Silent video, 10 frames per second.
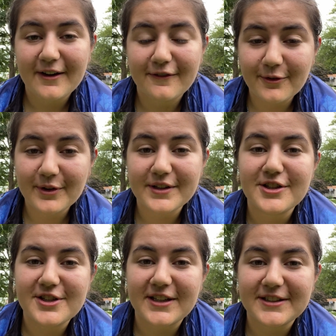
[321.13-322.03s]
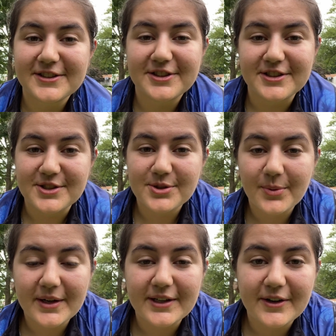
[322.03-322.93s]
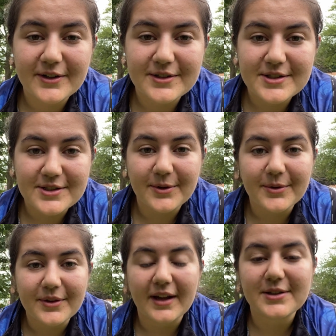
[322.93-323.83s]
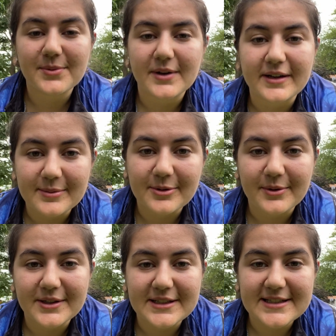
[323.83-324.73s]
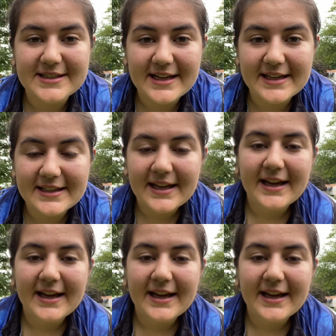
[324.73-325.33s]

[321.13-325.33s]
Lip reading: for this challenge is 20 yards, so that's where I'm going to stand.